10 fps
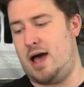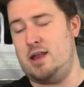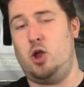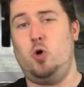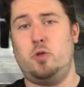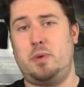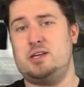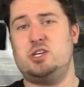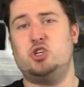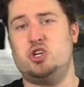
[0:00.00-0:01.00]
I know the
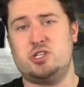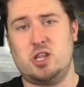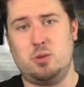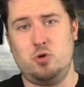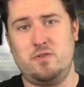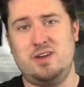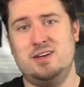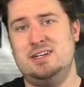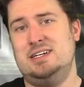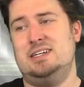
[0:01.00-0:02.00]
basic gist of the movie.
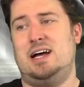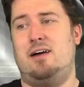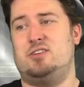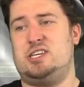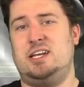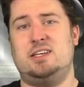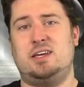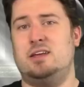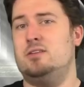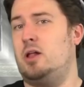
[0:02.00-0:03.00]
I've seen it
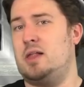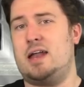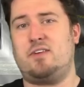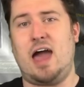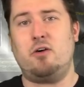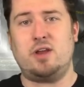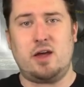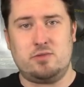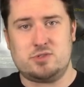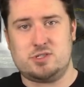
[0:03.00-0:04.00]
in a lot of
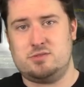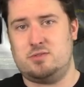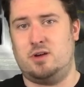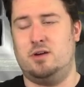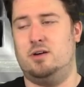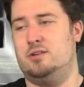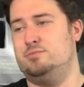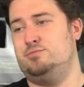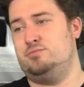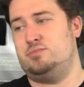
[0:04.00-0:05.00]
countdowns.
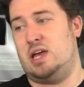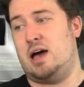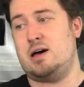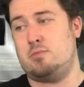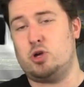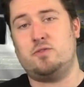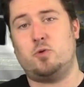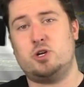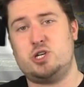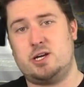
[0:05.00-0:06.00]
I'm looking
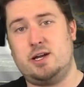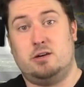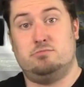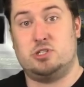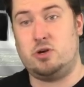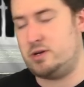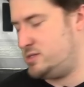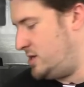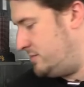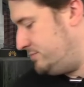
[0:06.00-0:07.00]
forward to checking it out. That's all I can
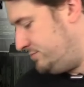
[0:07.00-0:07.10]
say.